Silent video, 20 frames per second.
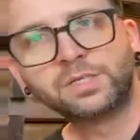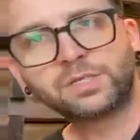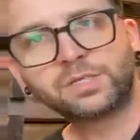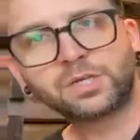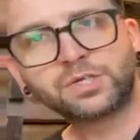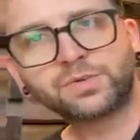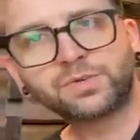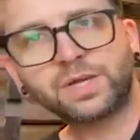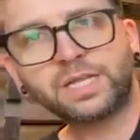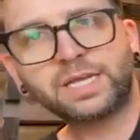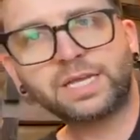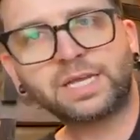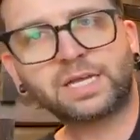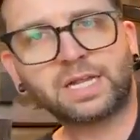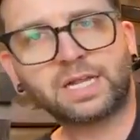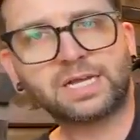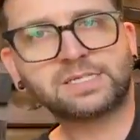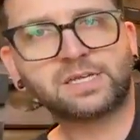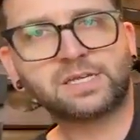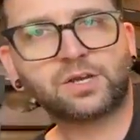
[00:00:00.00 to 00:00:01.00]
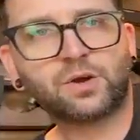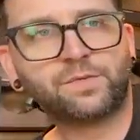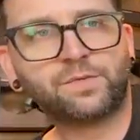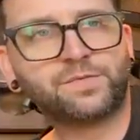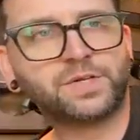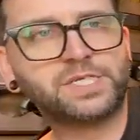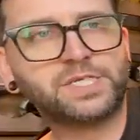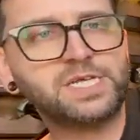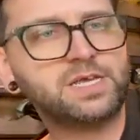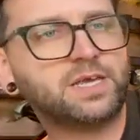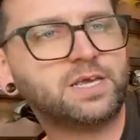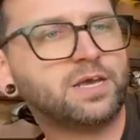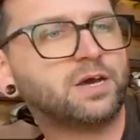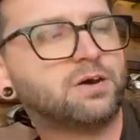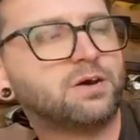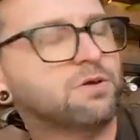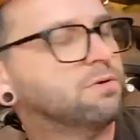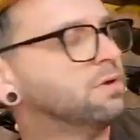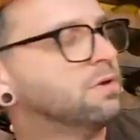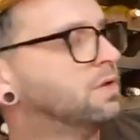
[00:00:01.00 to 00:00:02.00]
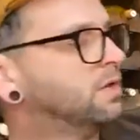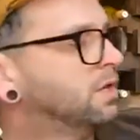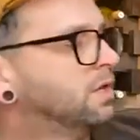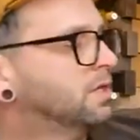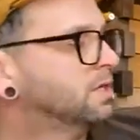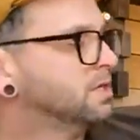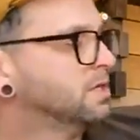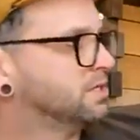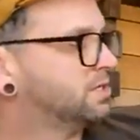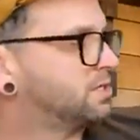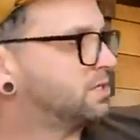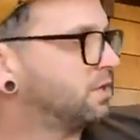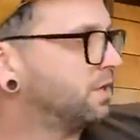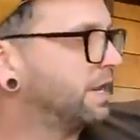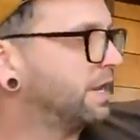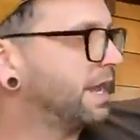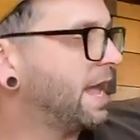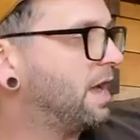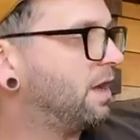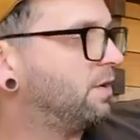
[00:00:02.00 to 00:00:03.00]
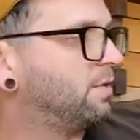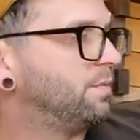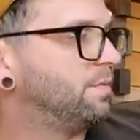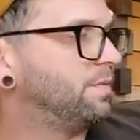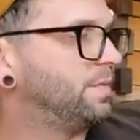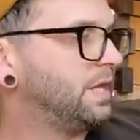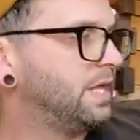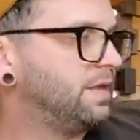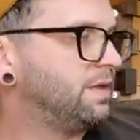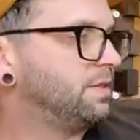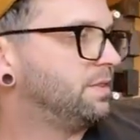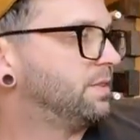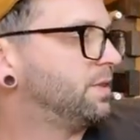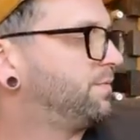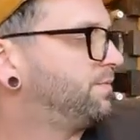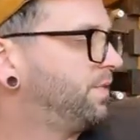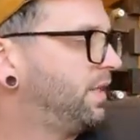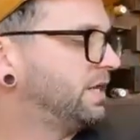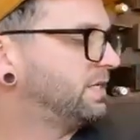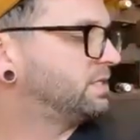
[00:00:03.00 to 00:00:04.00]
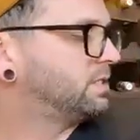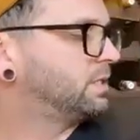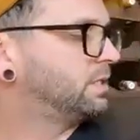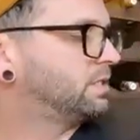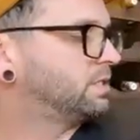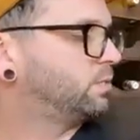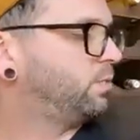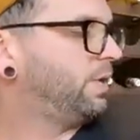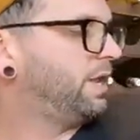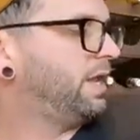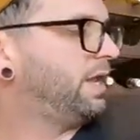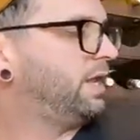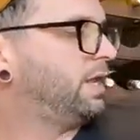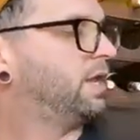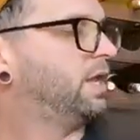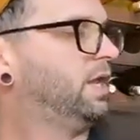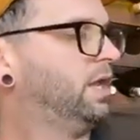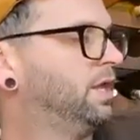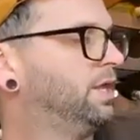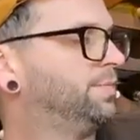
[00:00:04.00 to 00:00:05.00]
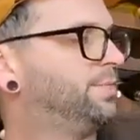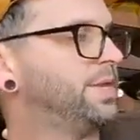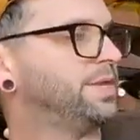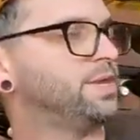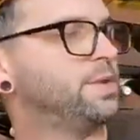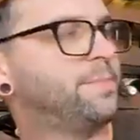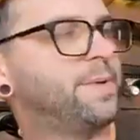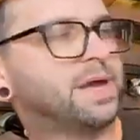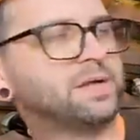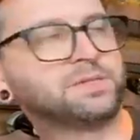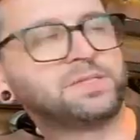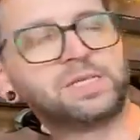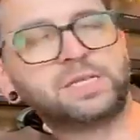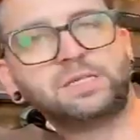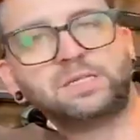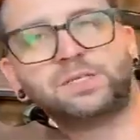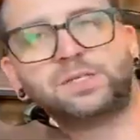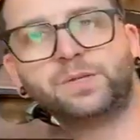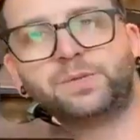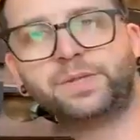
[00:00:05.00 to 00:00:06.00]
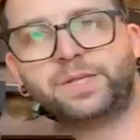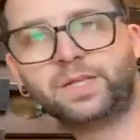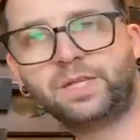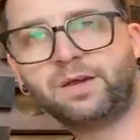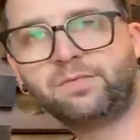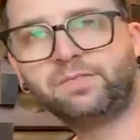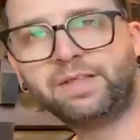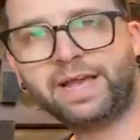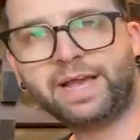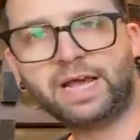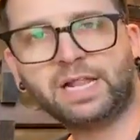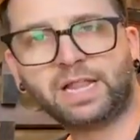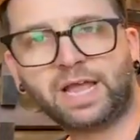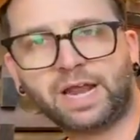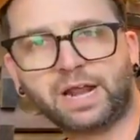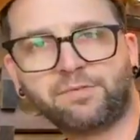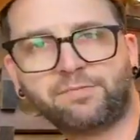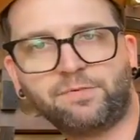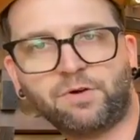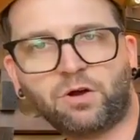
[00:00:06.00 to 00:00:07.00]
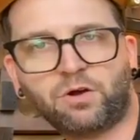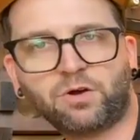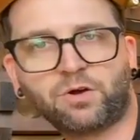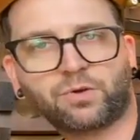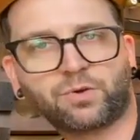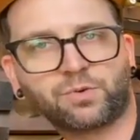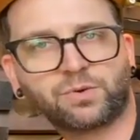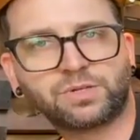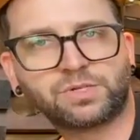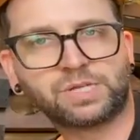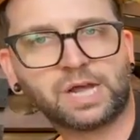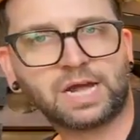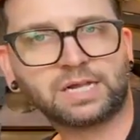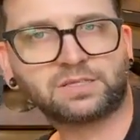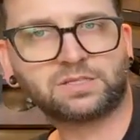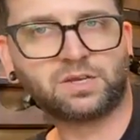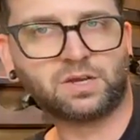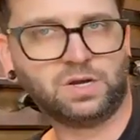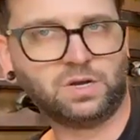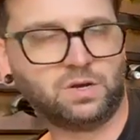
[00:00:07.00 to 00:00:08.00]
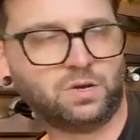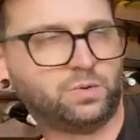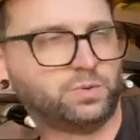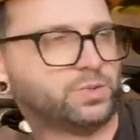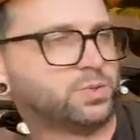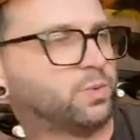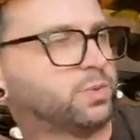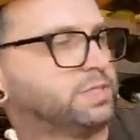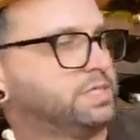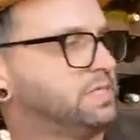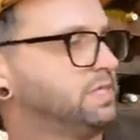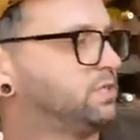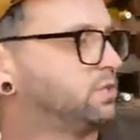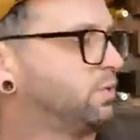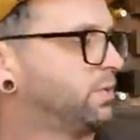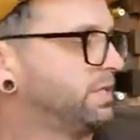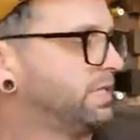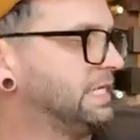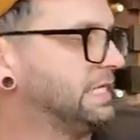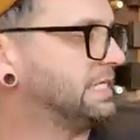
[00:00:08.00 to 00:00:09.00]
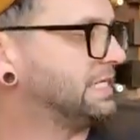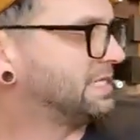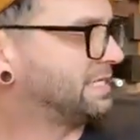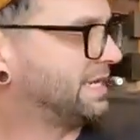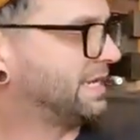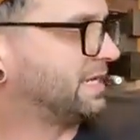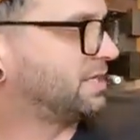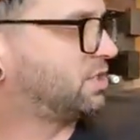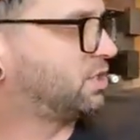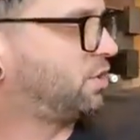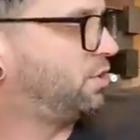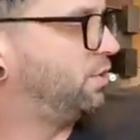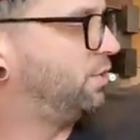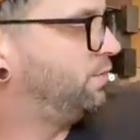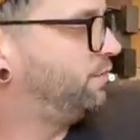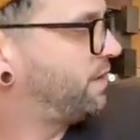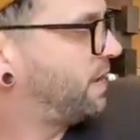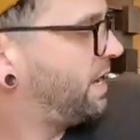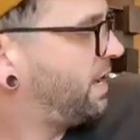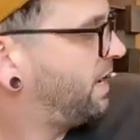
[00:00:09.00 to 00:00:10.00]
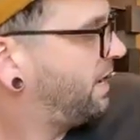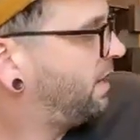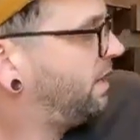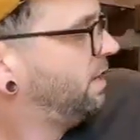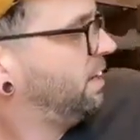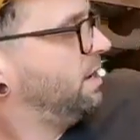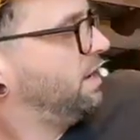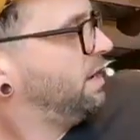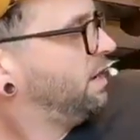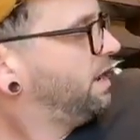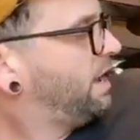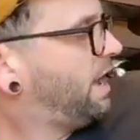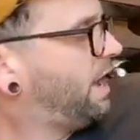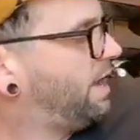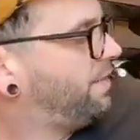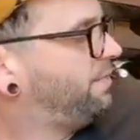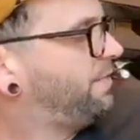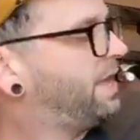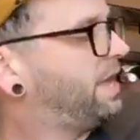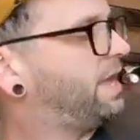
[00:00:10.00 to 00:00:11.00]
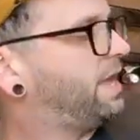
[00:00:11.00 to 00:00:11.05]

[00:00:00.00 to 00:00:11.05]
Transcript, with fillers: Sartarelli, Classico, Verdicchio starting out the, the flights this week. Then you bounce into the lovely Elena Walch, Rosato, 2026 Cuvée, and